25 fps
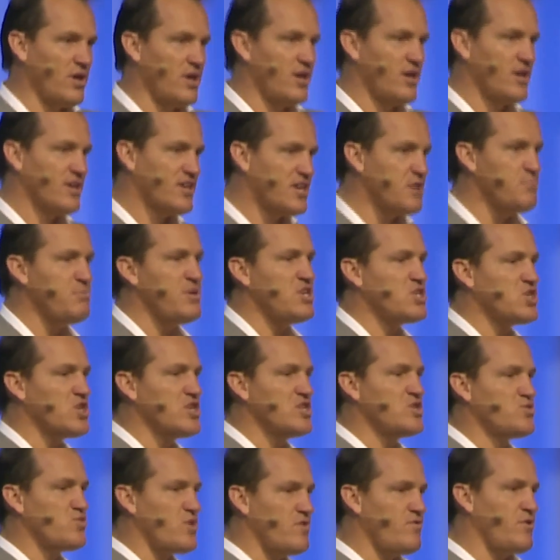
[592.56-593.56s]

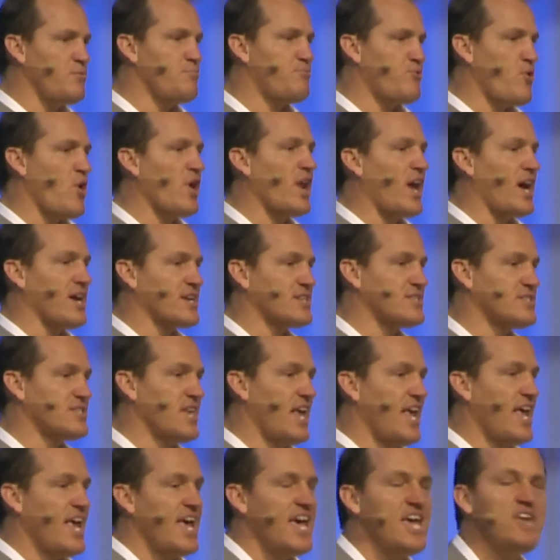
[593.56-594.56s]
commission-driven products.
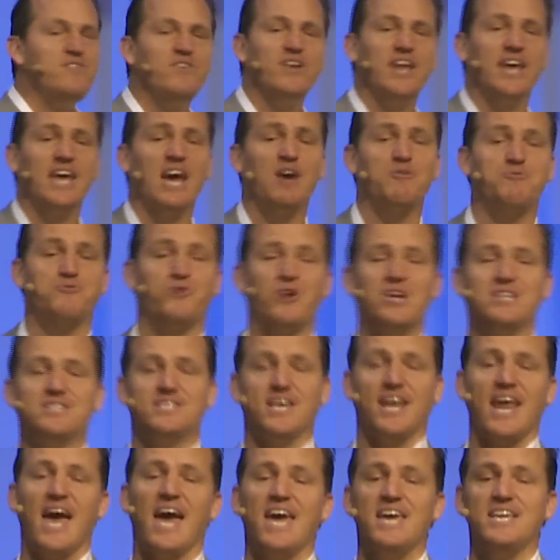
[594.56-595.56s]
Even our friends
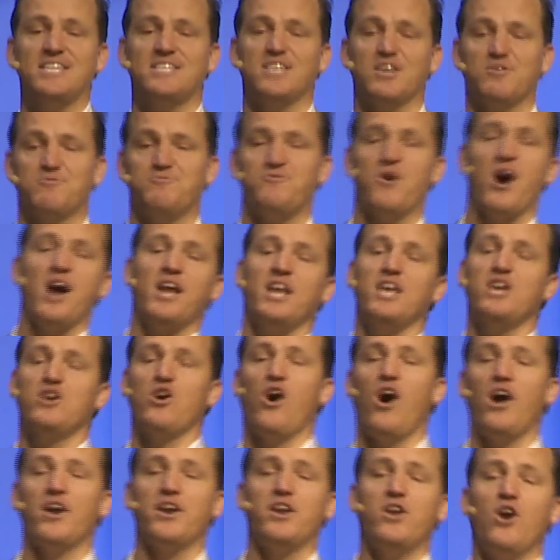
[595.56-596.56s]
at ASIC finally
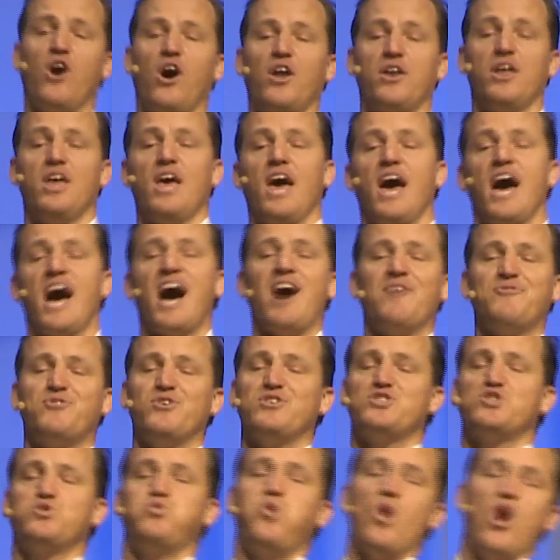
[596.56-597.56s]
cottoned on after
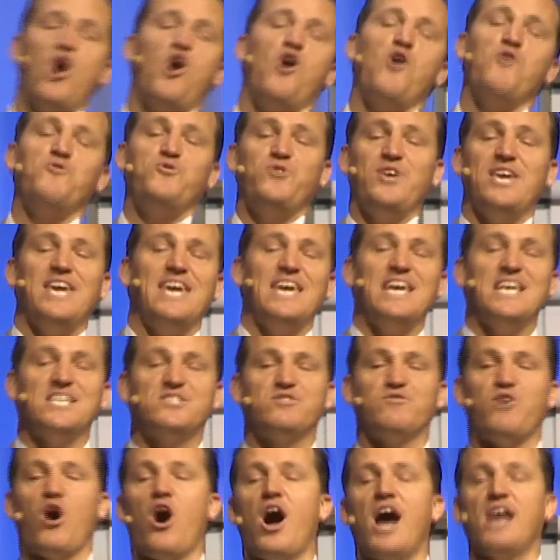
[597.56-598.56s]
12 years
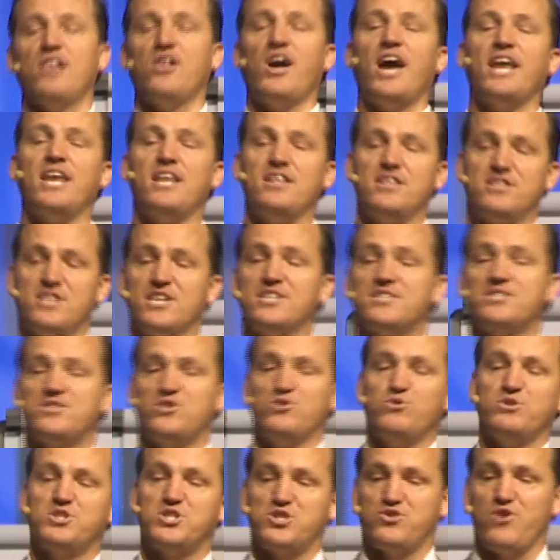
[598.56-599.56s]
of highlighting this
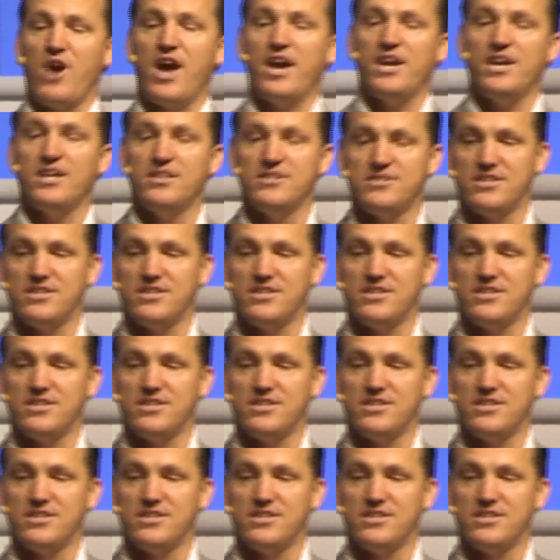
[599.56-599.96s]
to Australians,